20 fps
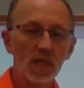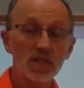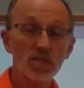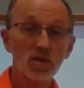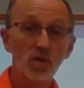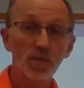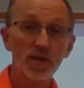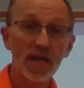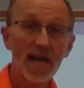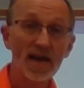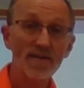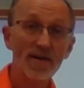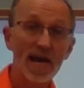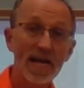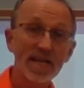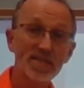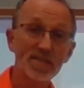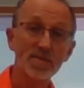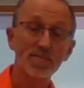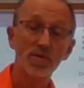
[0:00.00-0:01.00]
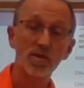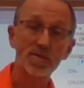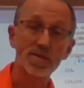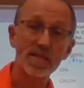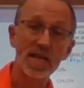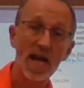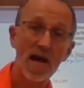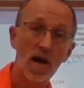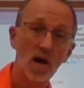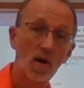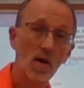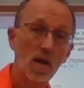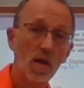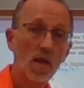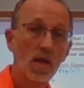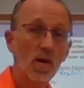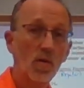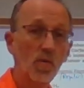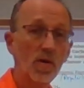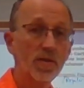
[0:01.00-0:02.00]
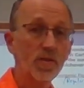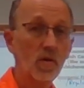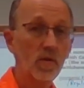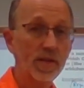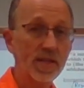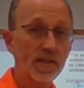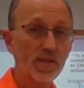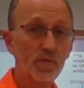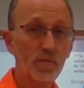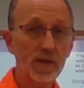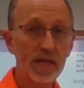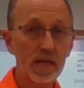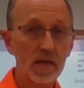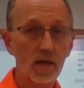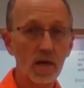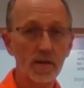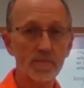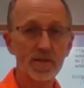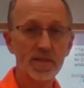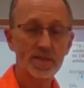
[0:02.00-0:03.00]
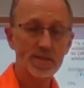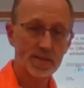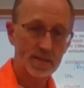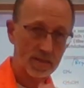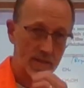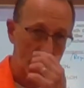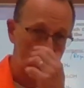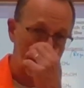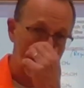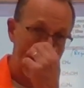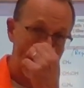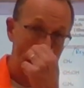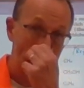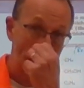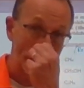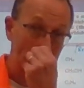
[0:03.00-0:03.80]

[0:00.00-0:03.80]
So we have isomers now with only 3 carbons. All right.